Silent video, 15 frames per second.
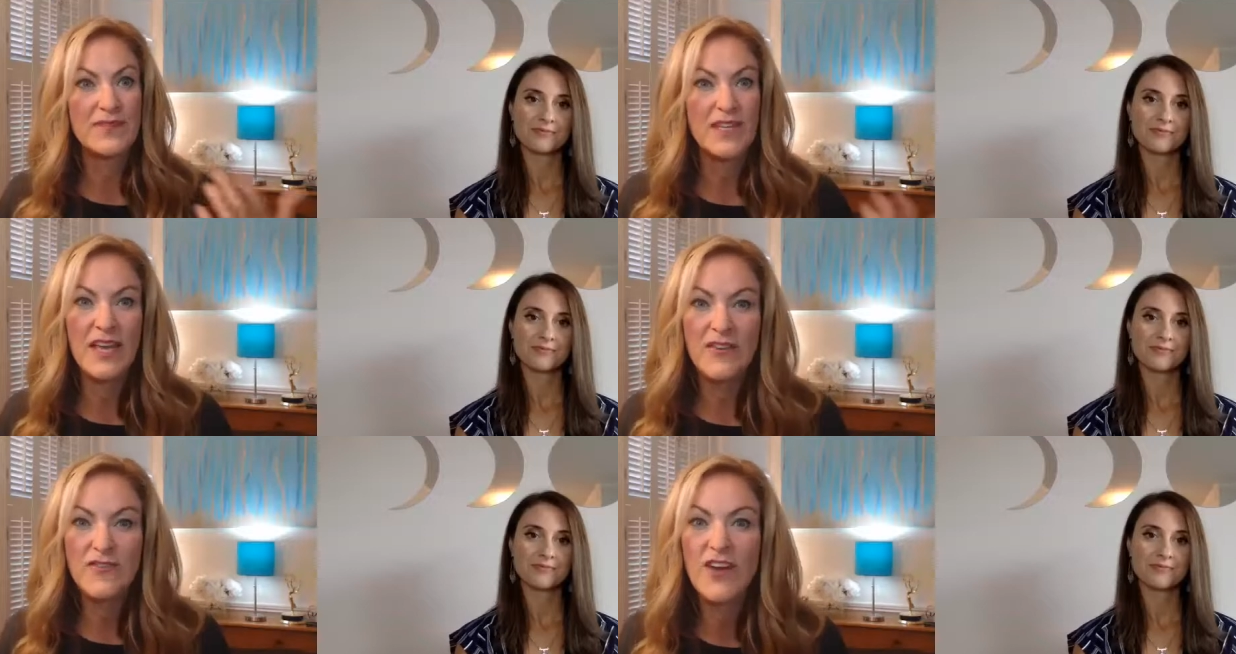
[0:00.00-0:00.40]

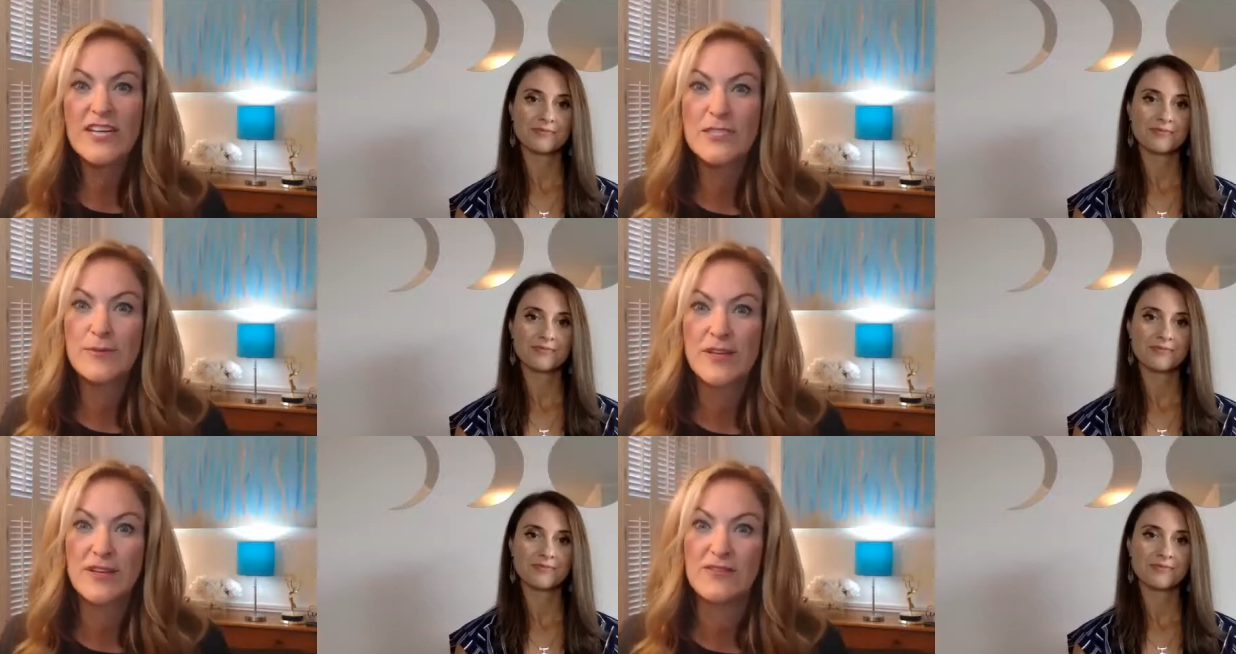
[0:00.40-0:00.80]

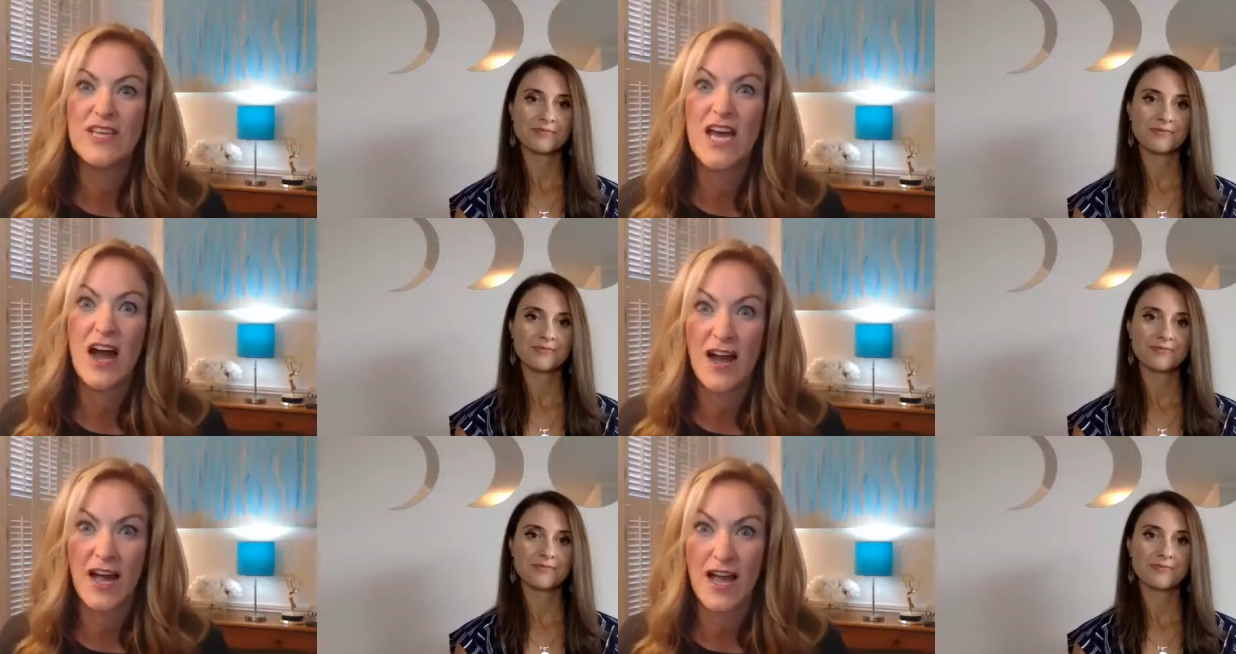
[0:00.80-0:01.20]
Speaker 1: investment of
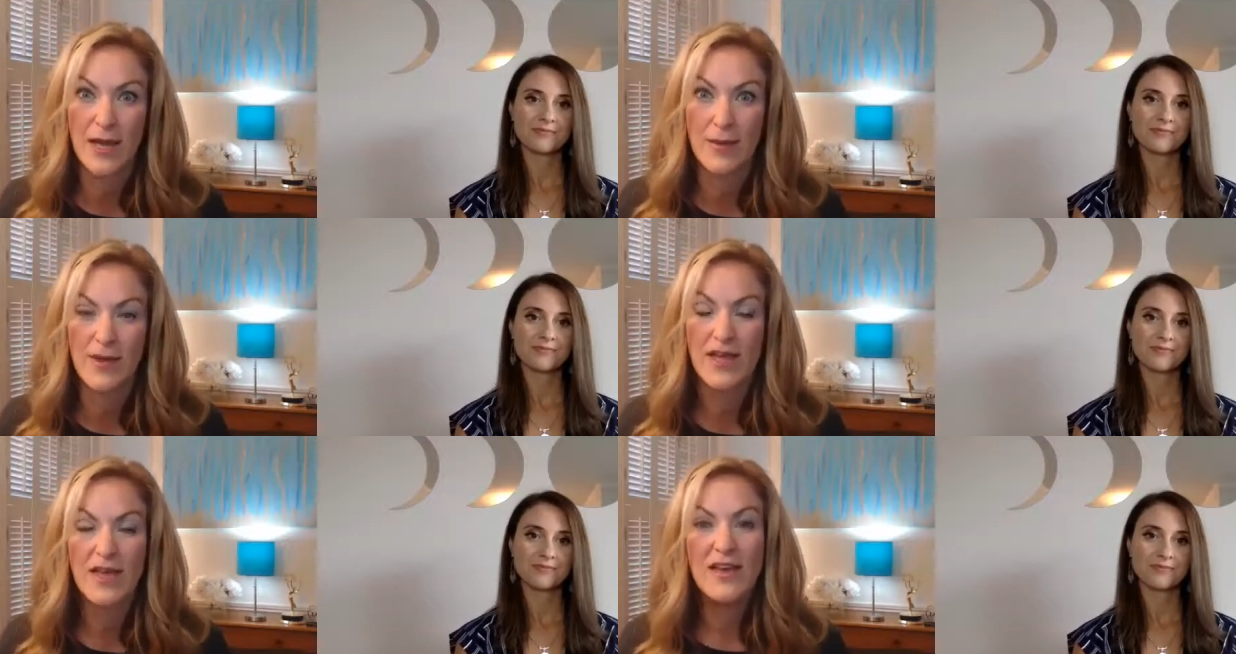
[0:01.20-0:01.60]

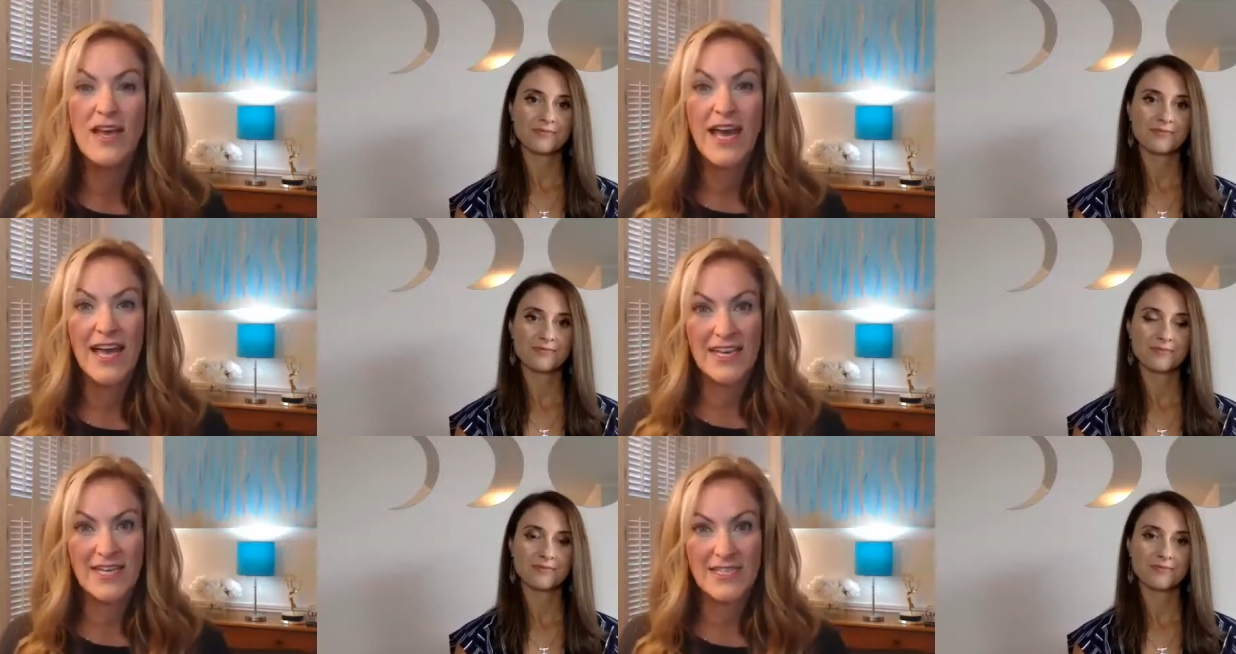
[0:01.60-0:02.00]
time
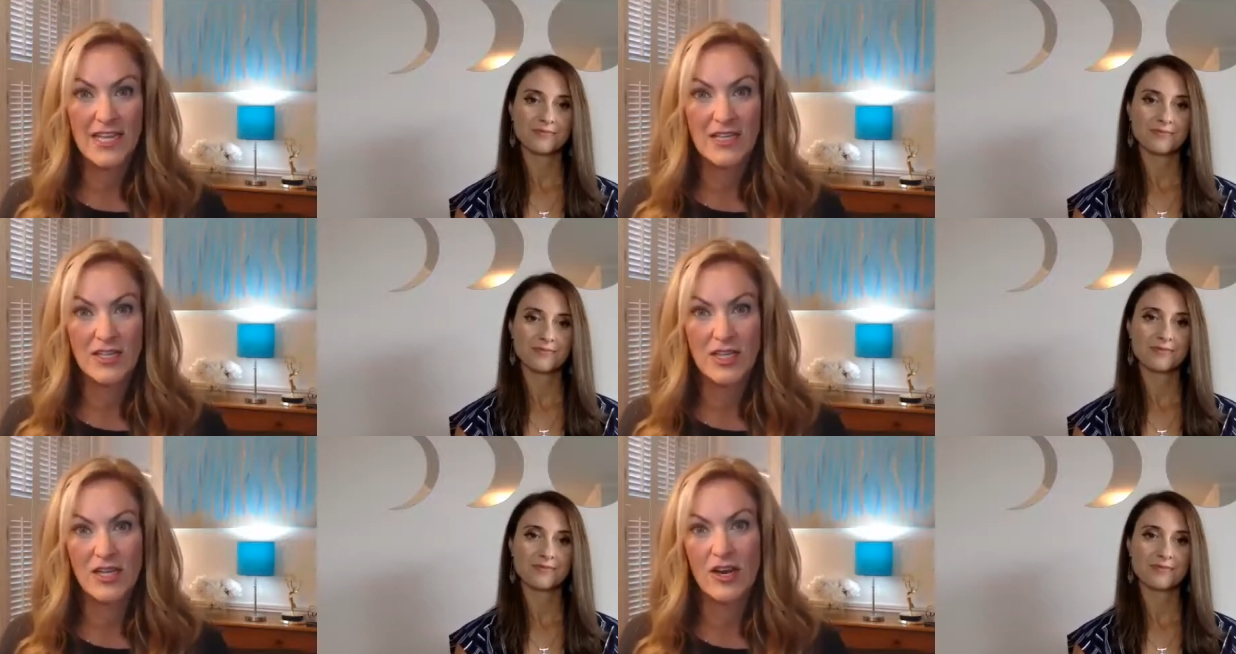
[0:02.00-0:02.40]
and
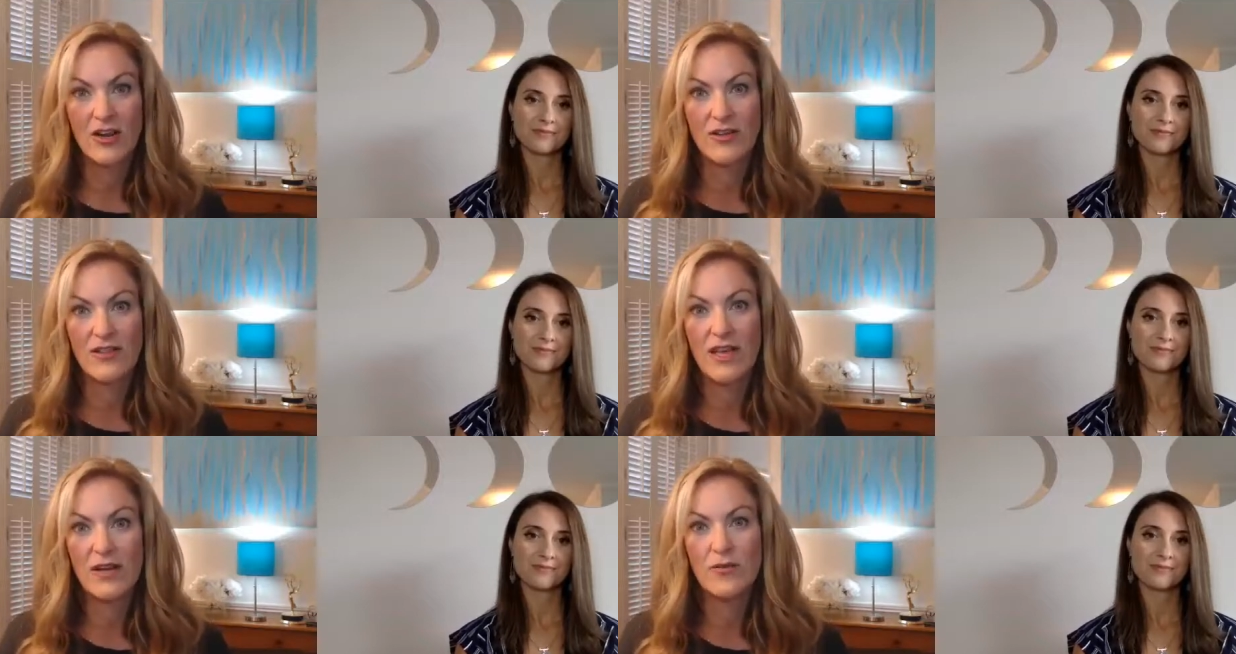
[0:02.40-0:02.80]
attention
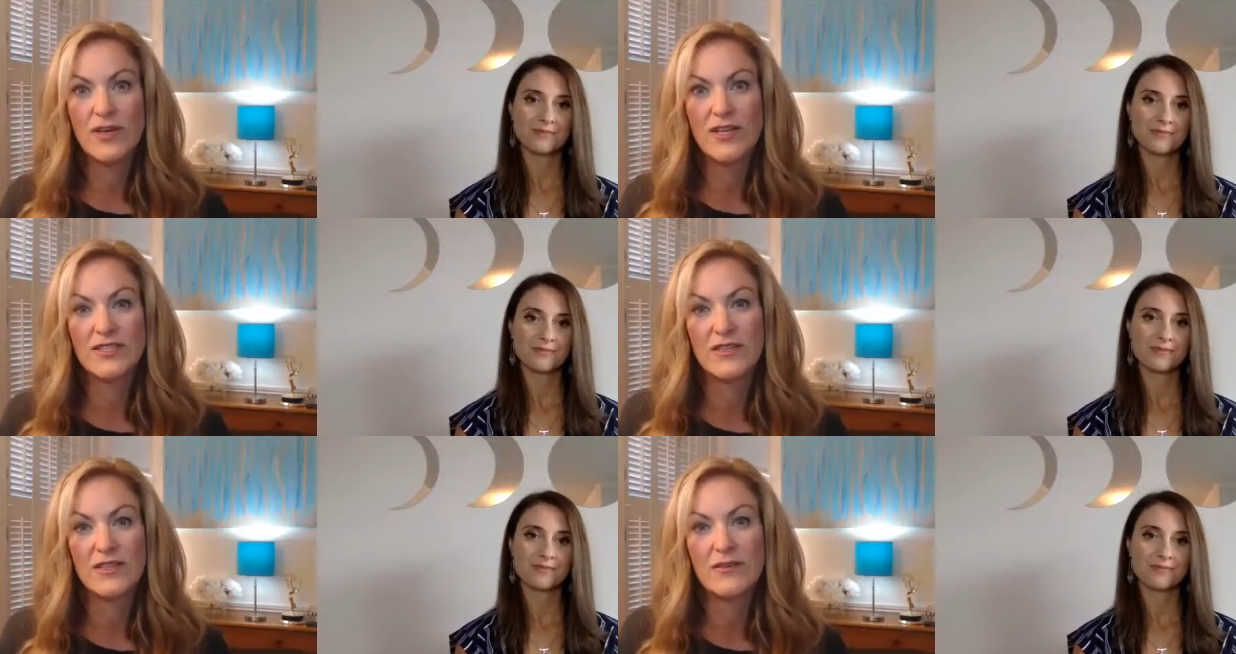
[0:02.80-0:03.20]
are they
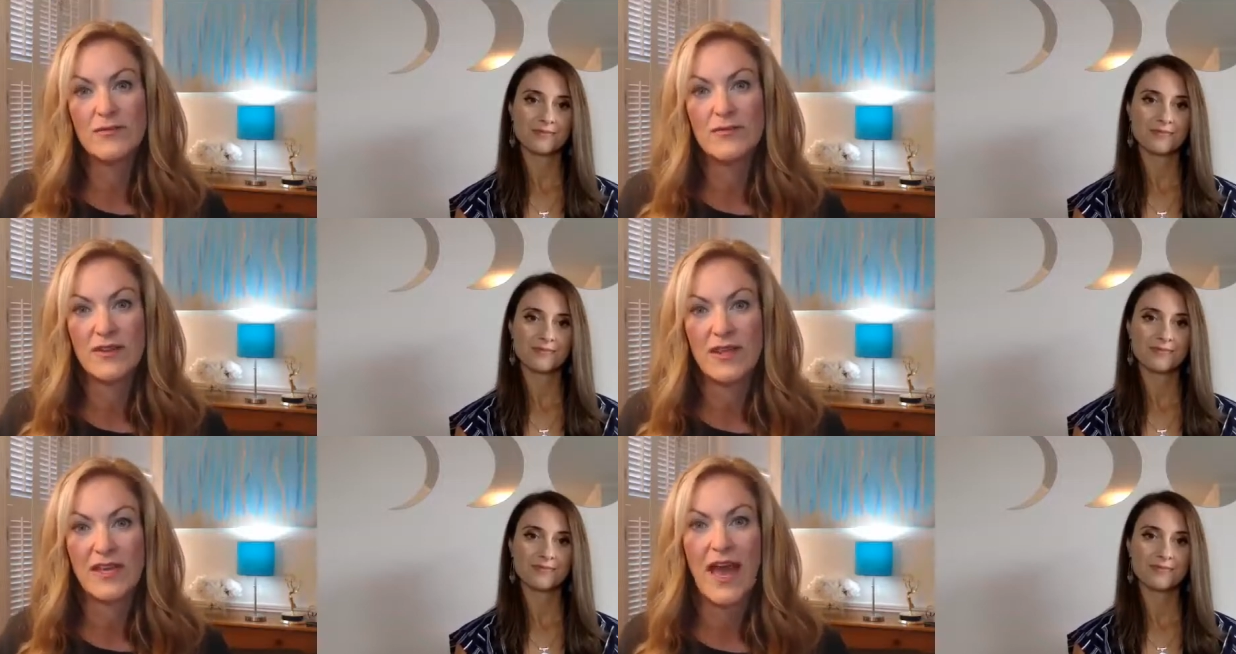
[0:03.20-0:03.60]
going
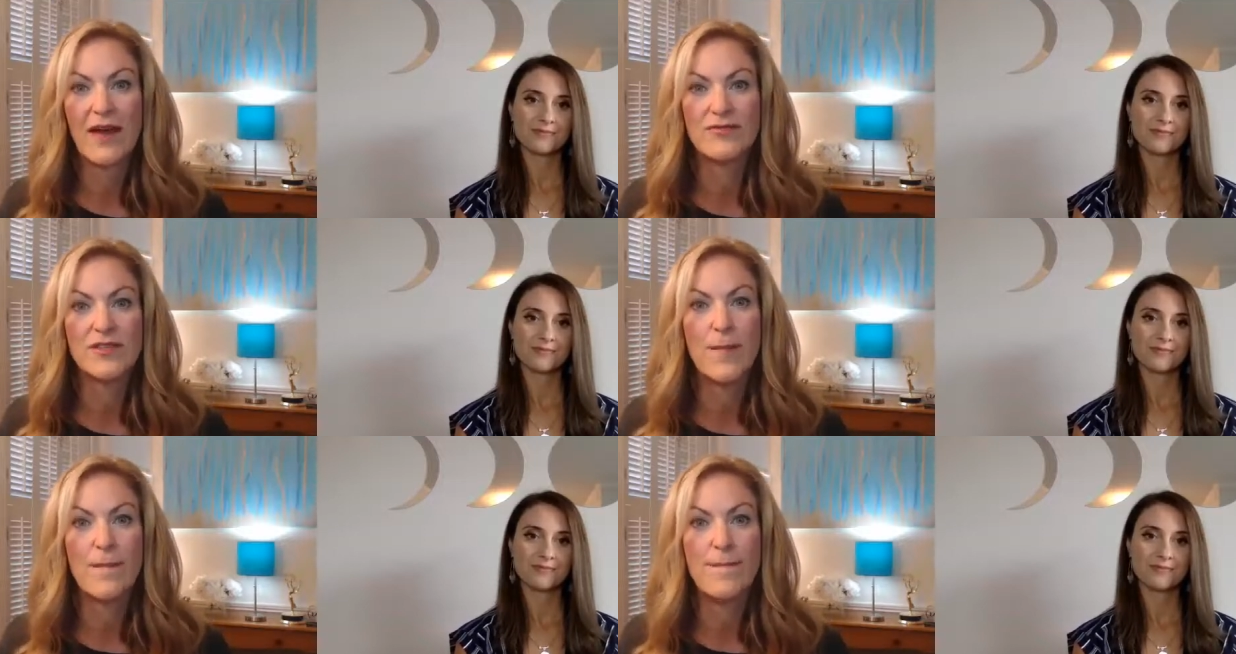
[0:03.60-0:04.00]
to really
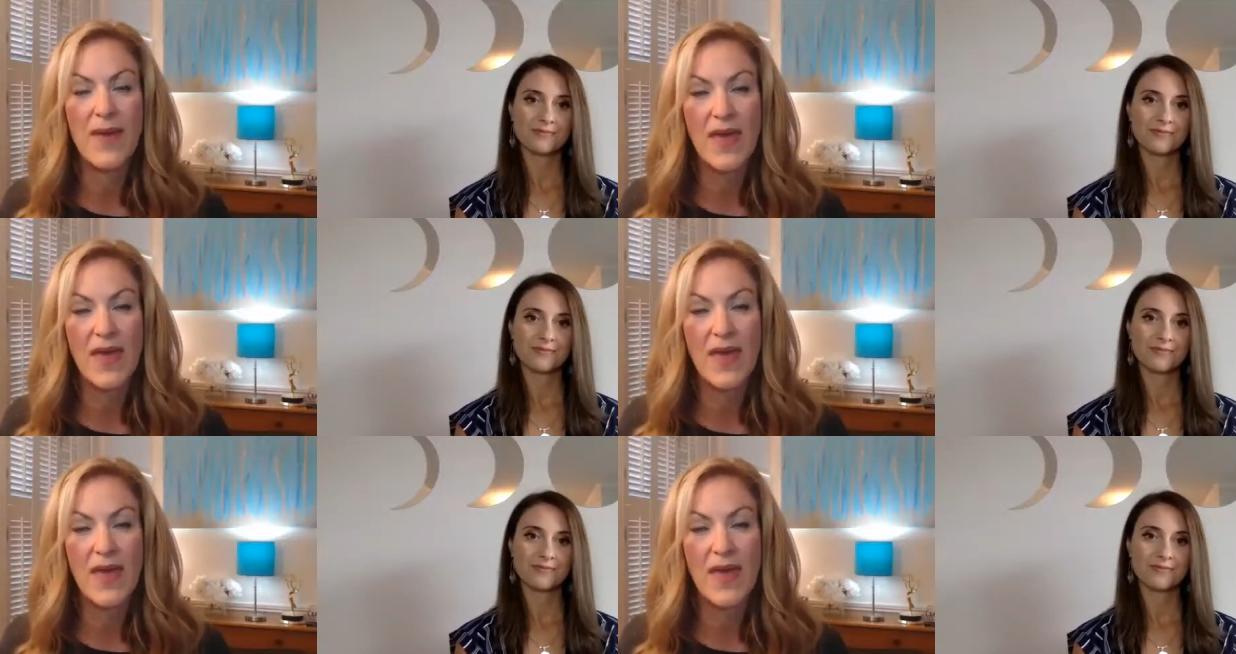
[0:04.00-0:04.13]
have to